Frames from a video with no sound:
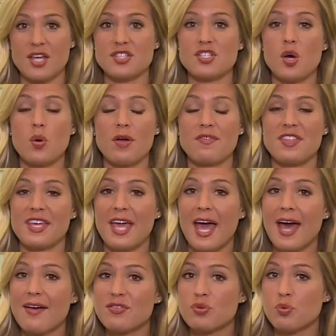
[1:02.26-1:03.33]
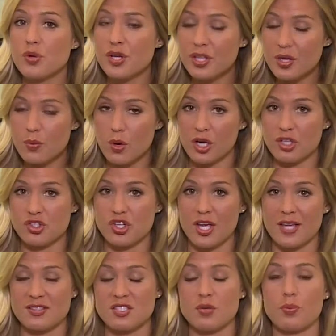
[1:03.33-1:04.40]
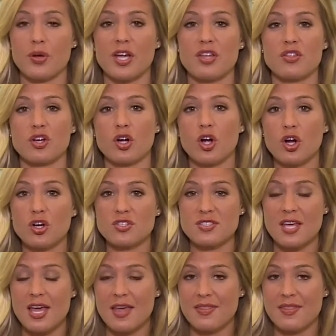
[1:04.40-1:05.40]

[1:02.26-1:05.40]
So if the Cavs really want a chance to break the curse,